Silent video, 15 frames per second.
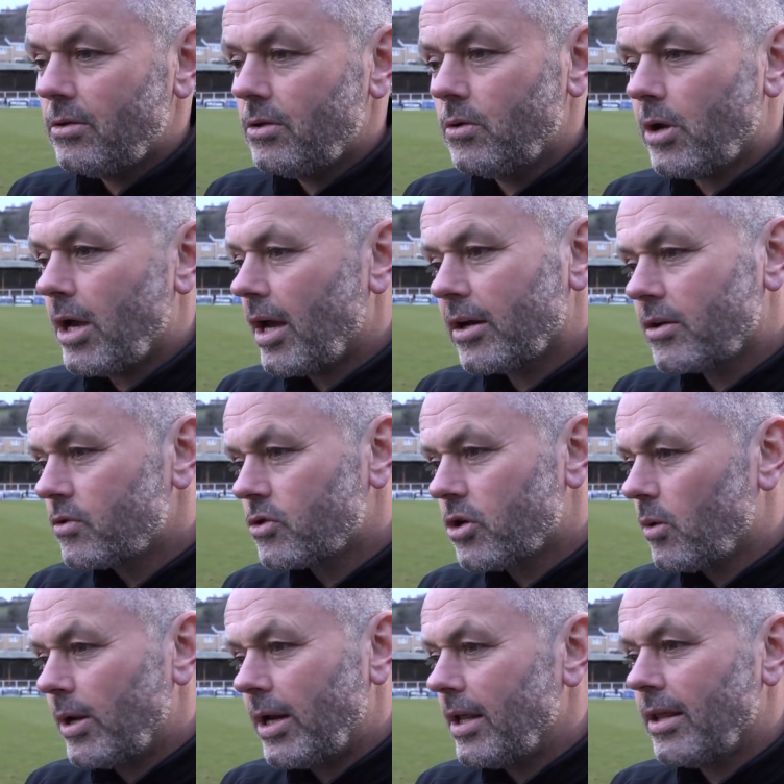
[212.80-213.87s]
you can't
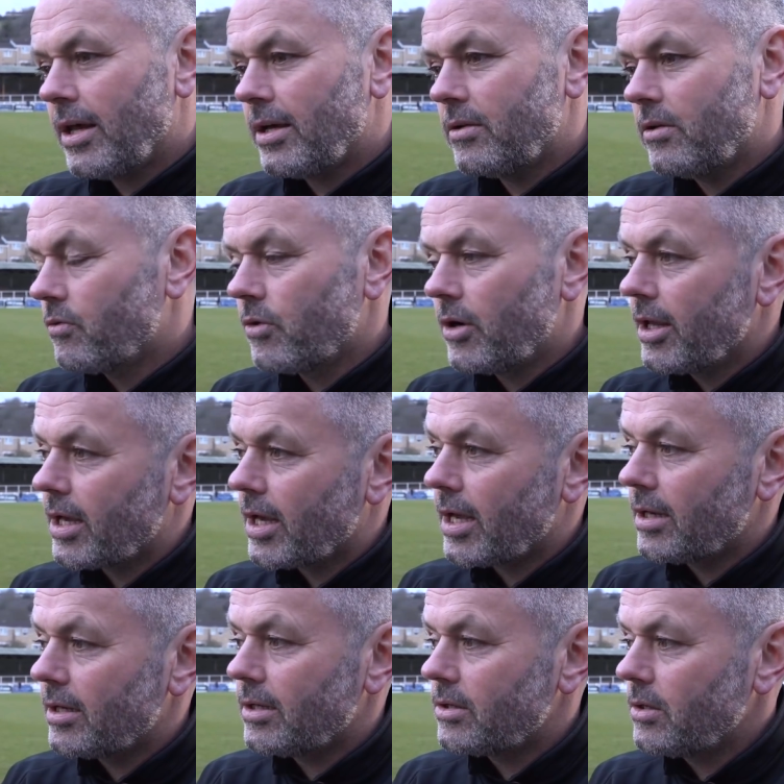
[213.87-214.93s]
control any of that. You really
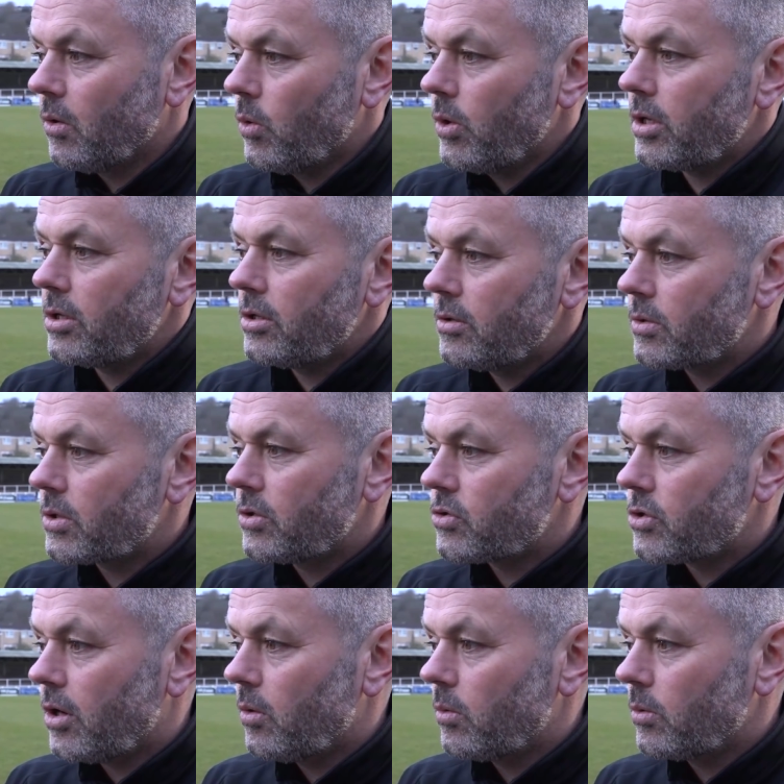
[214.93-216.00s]
can. All you can do is
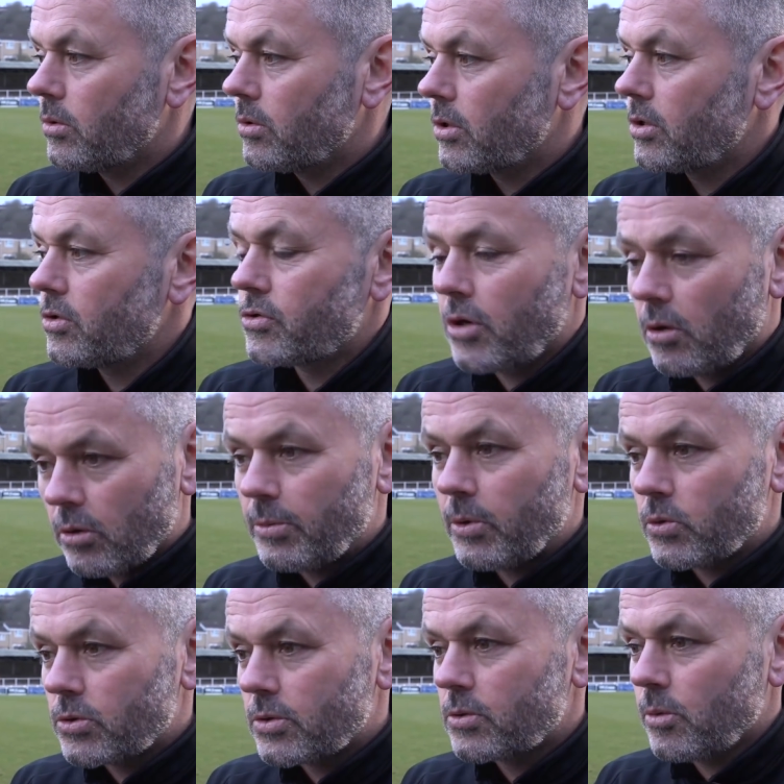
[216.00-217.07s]
control the
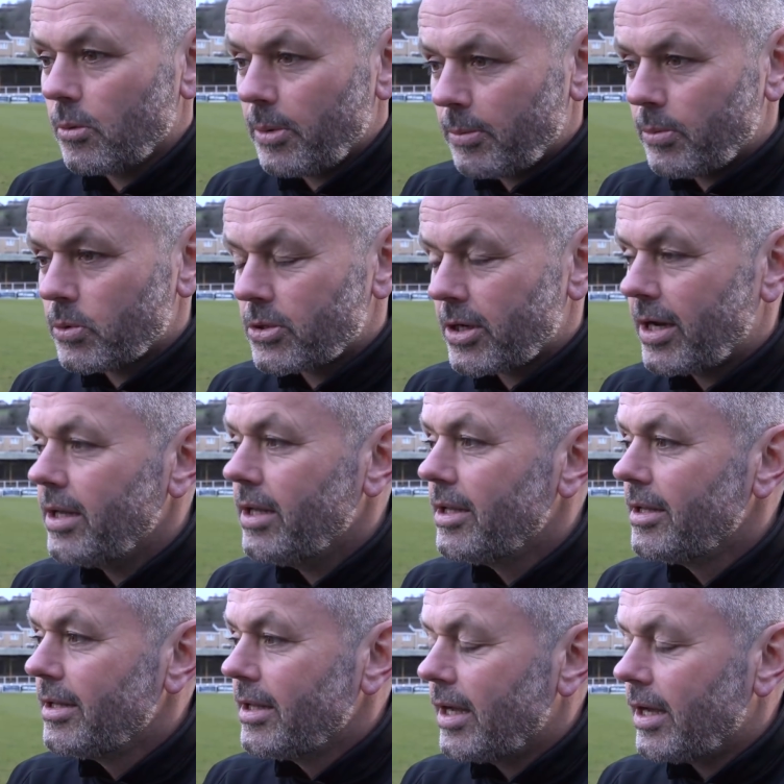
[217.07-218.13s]
controllables, is what people say,
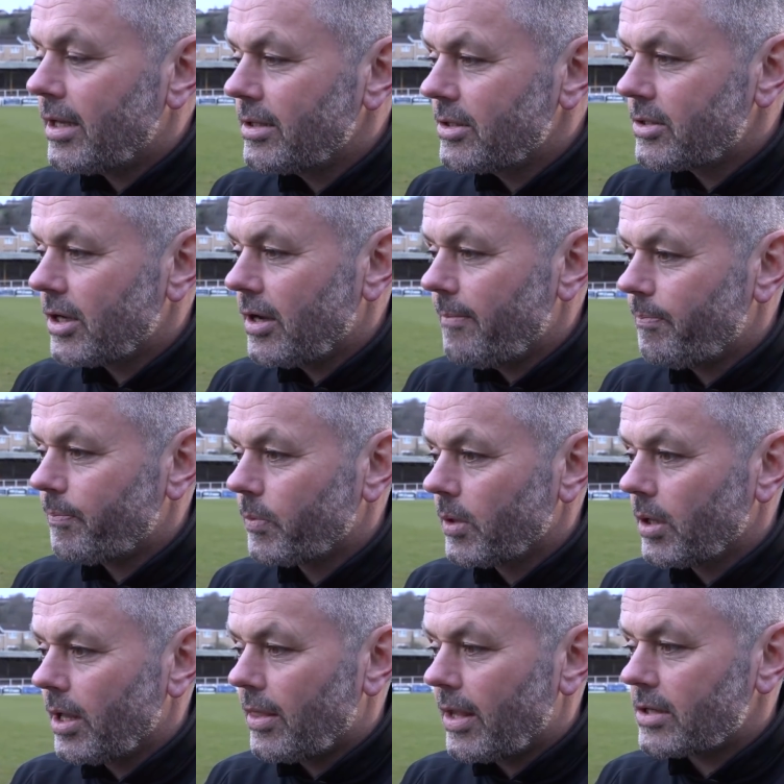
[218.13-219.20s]
and um,
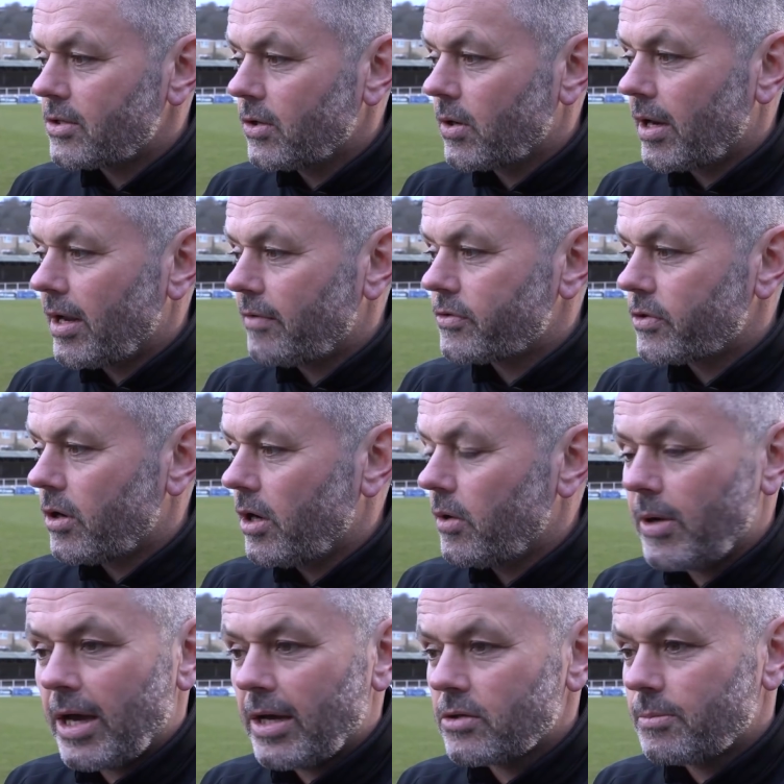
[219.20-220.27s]
and that's looking after our
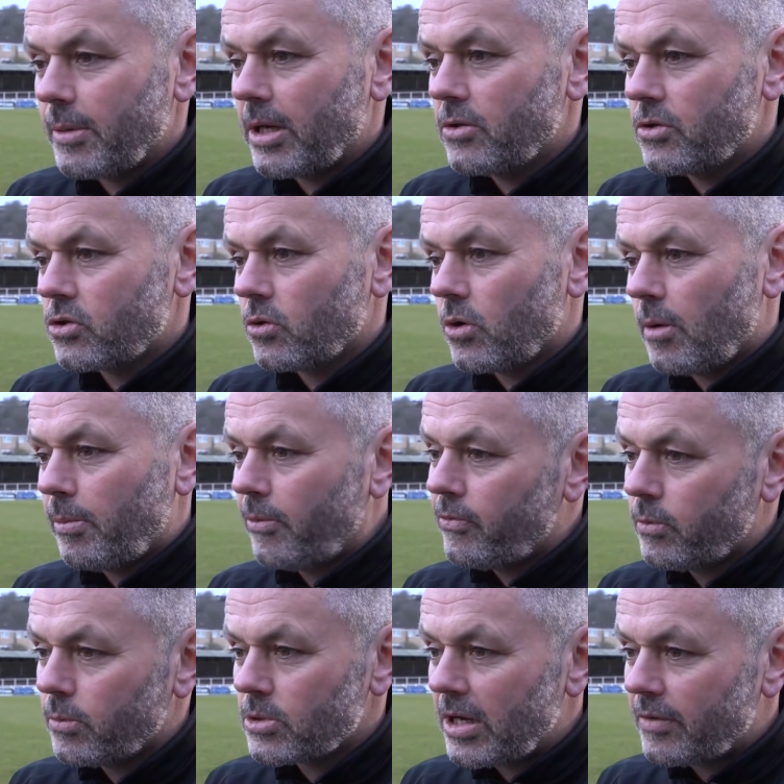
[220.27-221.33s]
own house, making sure our
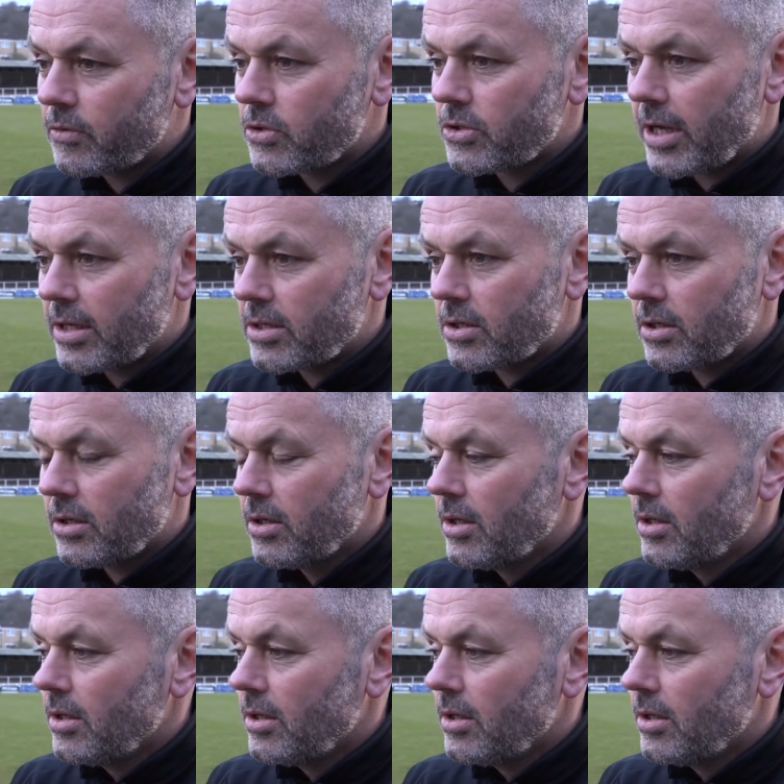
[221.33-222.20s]
performance levels stay to the